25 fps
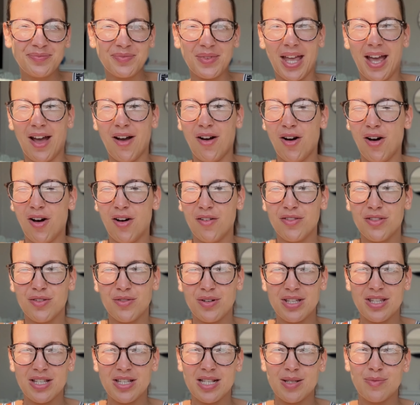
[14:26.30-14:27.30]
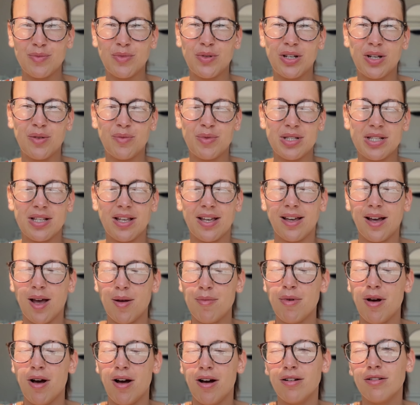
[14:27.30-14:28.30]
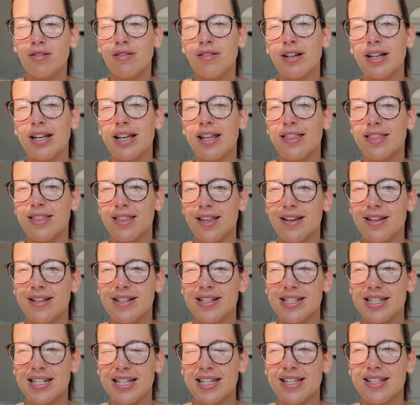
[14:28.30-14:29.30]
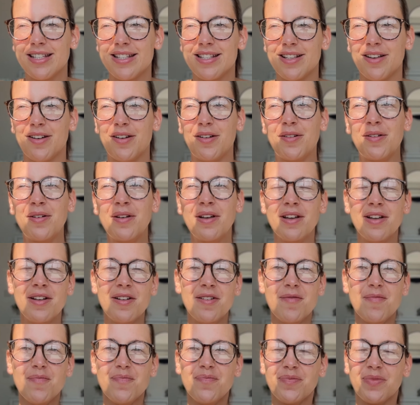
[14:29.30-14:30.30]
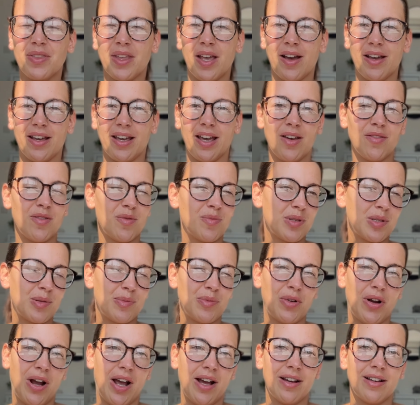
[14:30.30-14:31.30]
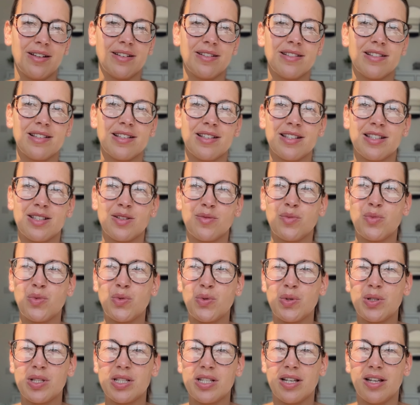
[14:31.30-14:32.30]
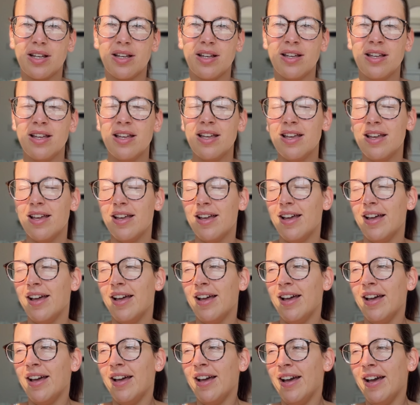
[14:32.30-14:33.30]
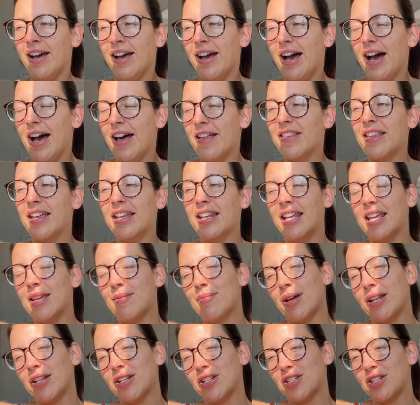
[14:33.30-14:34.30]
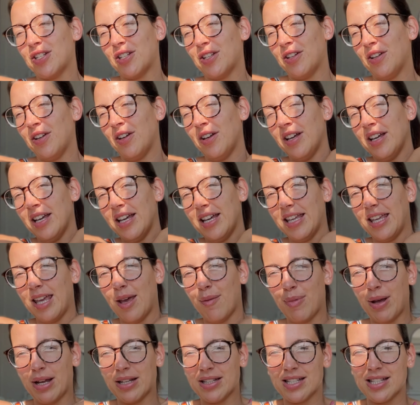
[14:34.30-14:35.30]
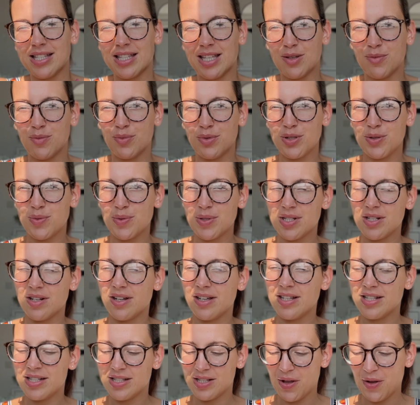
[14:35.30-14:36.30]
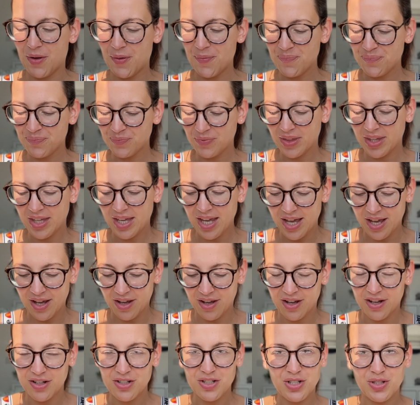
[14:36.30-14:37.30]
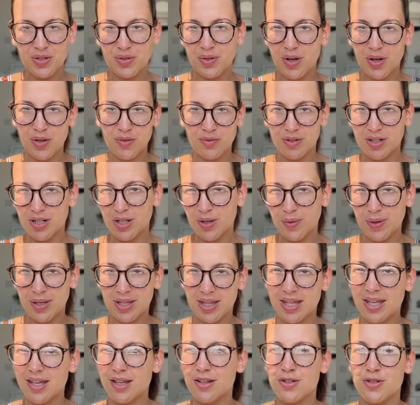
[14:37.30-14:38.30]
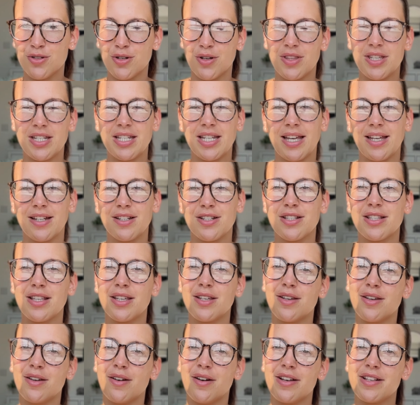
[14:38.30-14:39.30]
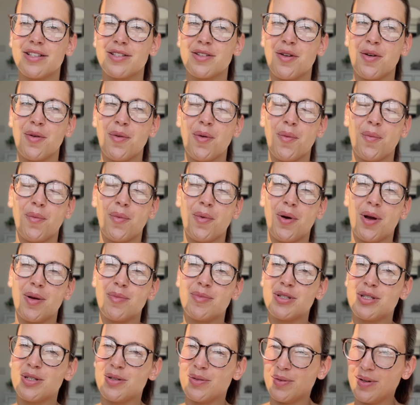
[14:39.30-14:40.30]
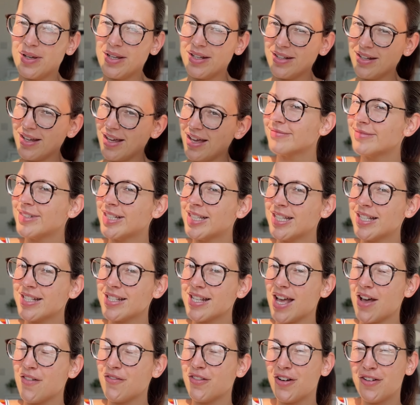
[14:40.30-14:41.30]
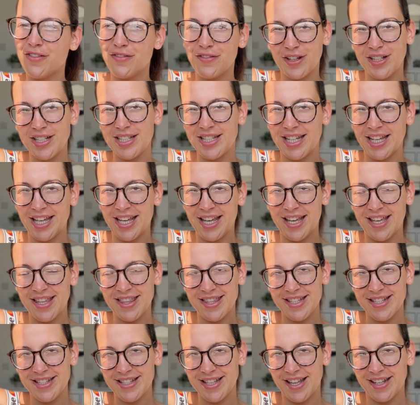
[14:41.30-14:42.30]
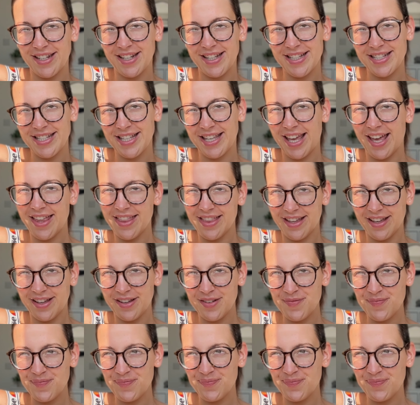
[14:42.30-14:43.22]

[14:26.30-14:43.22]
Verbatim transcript: at 3:30 this morning, was like, I'm hungry and thirsty, so I gave him some crackers and some water, and then he managed to get back to sleep, which was nice. So yeah, I just thought I'd really quickly intro the day and just let you guys know what I'm doing, and let's have a fun day in the sun together.